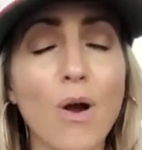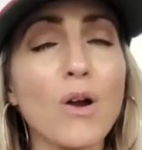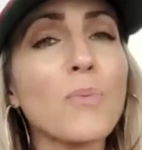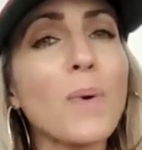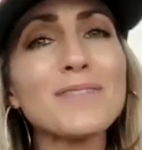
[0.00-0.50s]

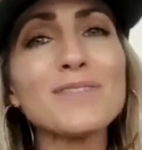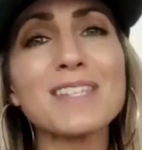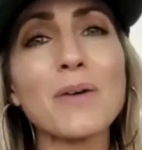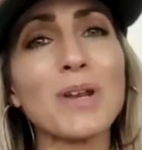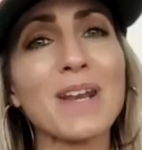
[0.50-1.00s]
Or what if
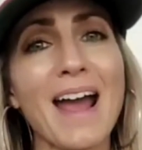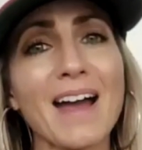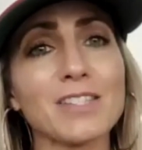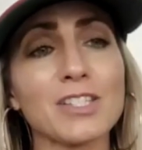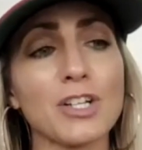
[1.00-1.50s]
someone
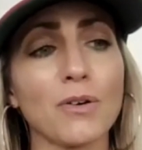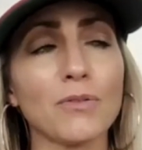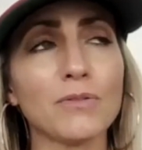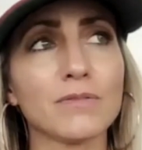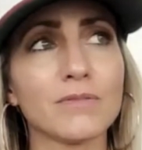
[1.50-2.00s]
asked
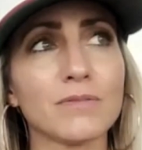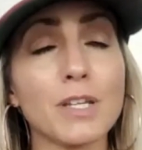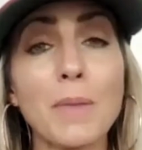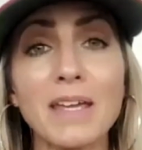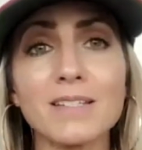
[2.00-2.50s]
you,
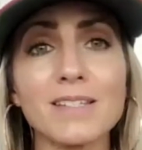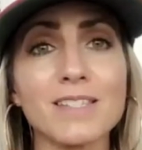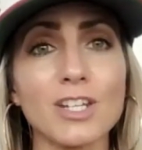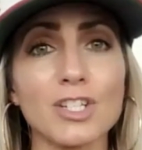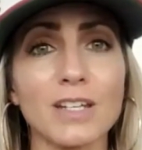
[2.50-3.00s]
to make a
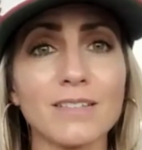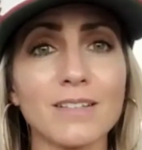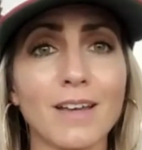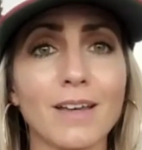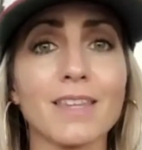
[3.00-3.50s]

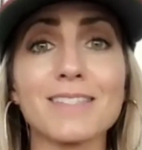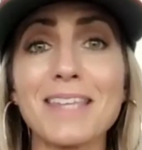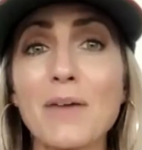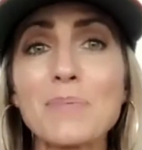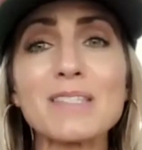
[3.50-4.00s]
decision.
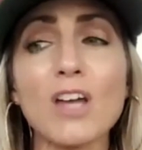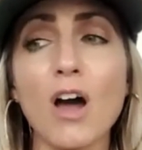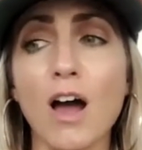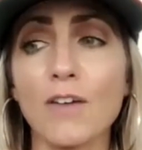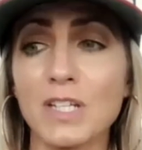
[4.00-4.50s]
This happens
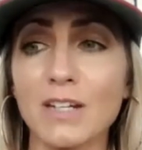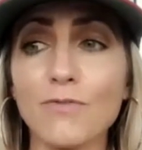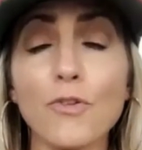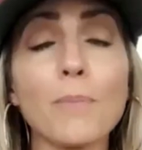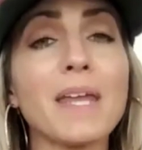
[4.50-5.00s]

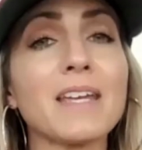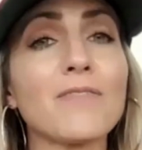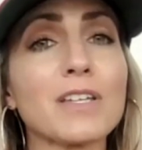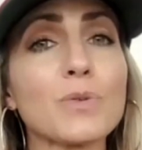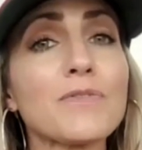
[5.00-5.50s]
often for many
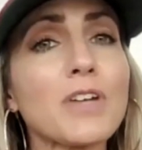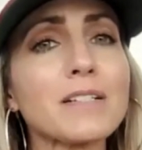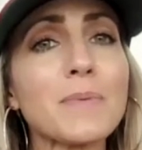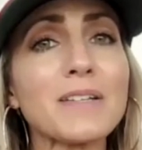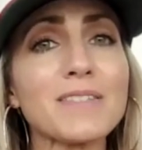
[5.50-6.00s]
of us. We've
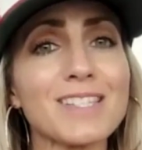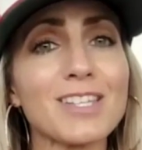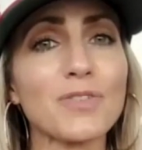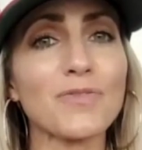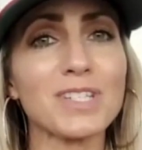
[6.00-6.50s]
talked about
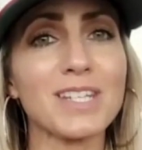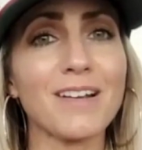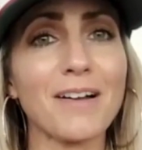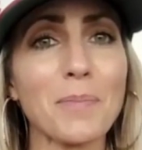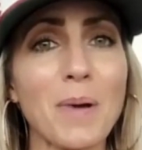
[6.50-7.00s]
decision
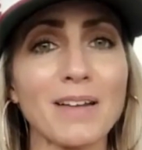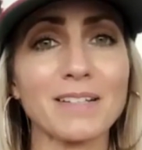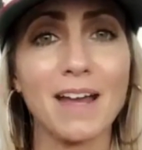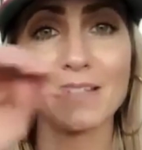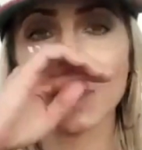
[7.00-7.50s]
fatigue on the
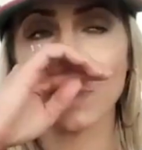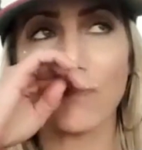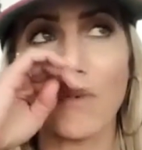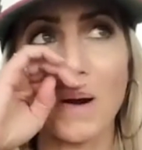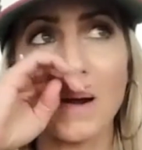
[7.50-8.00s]
podcast
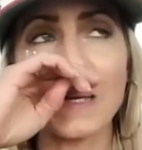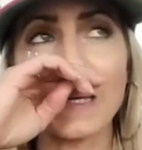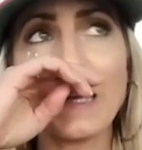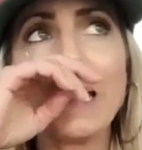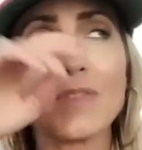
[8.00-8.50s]
before,
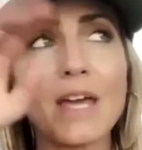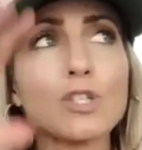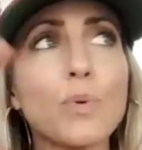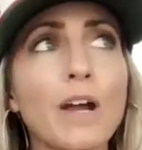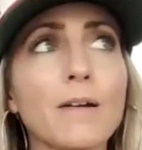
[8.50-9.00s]
but
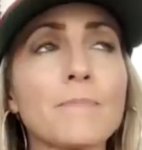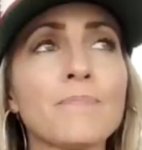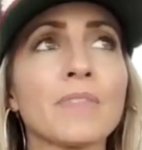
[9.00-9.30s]
that's where